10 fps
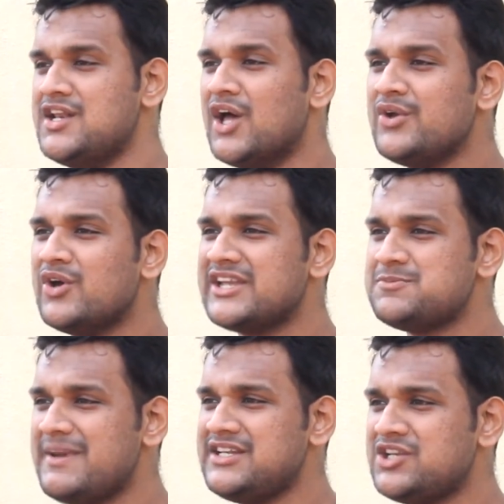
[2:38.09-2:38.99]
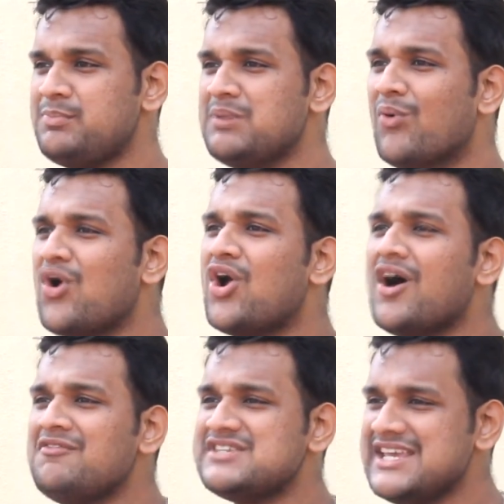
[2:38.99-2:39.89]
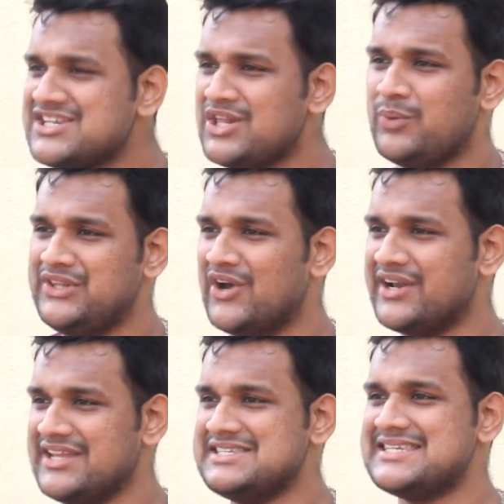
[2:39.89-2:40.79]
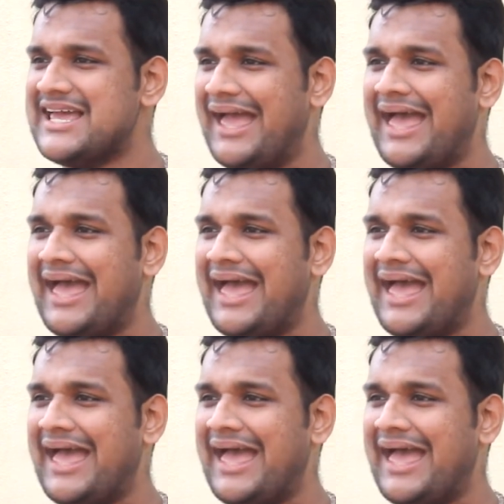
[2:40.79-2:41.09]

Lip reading: Now you're expected to be more conversational with the audience.